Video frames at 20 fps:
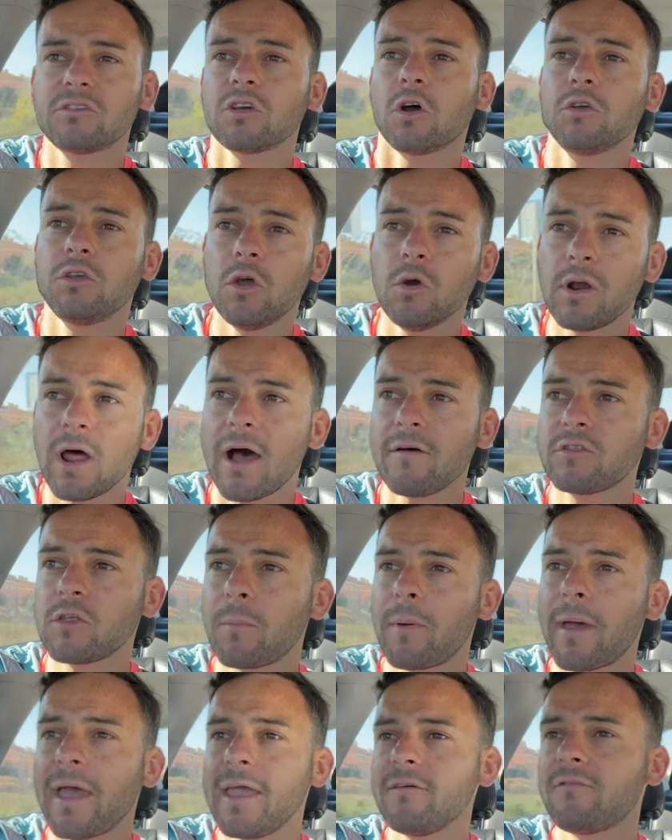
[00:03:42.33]
so you'll have to
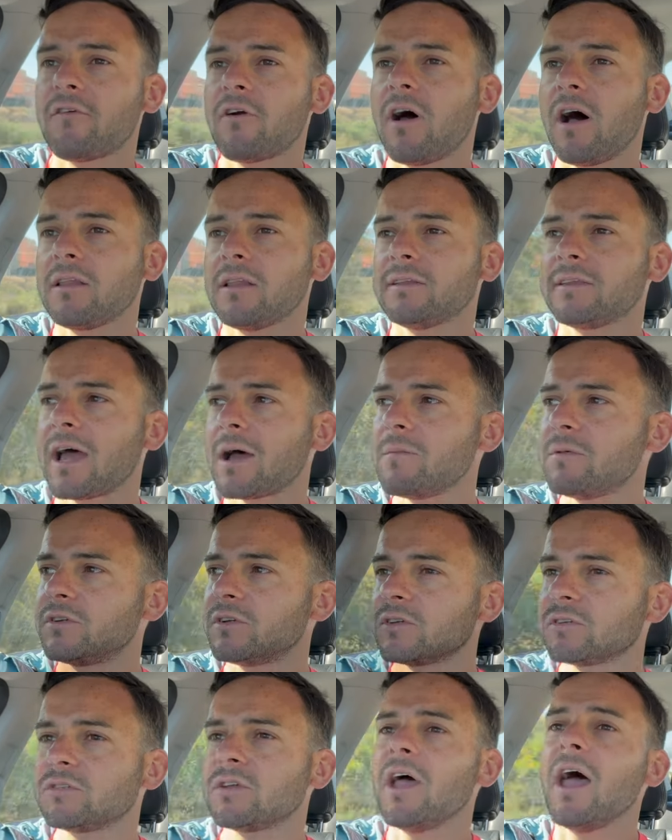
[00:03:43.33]
pay for all the
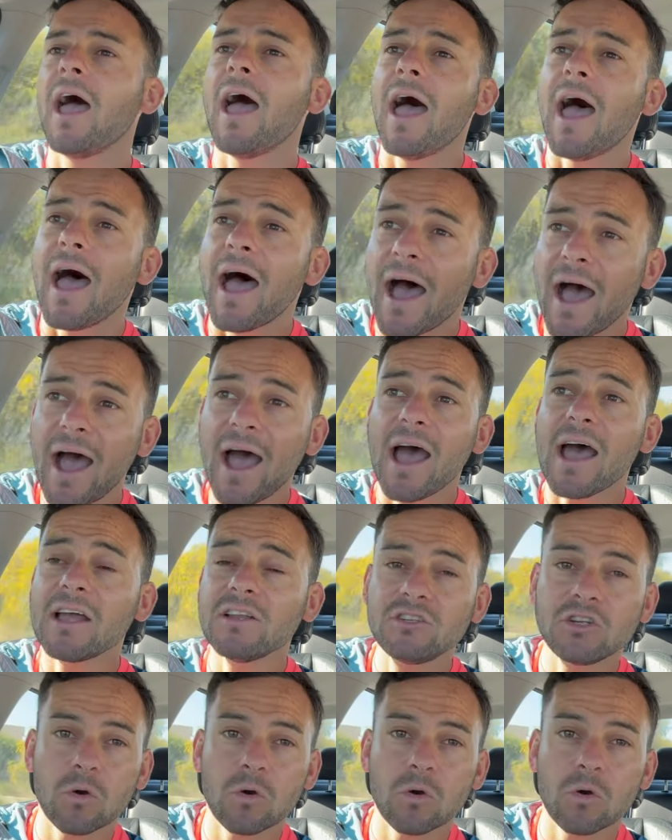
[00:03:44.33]
damages and